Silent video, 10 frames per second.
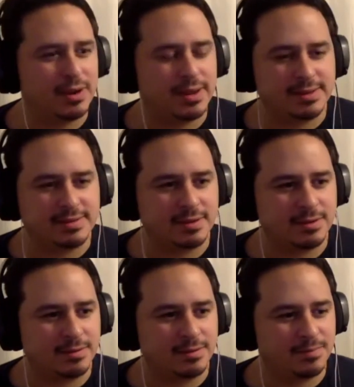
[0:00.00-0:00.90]
It's
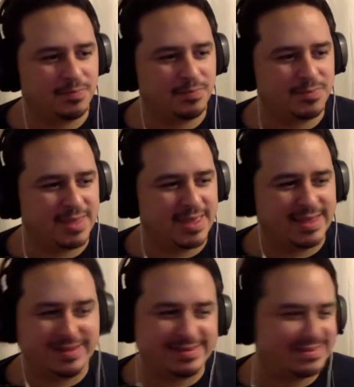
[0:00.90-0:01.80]

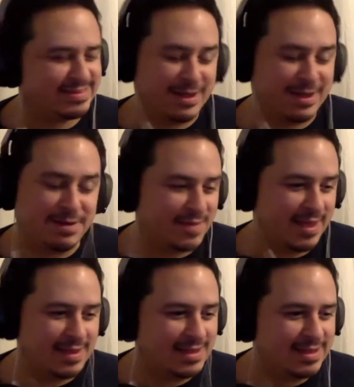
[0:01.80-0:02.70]
just stuff
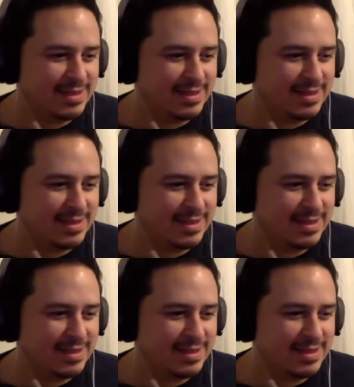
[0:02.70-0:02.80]
that.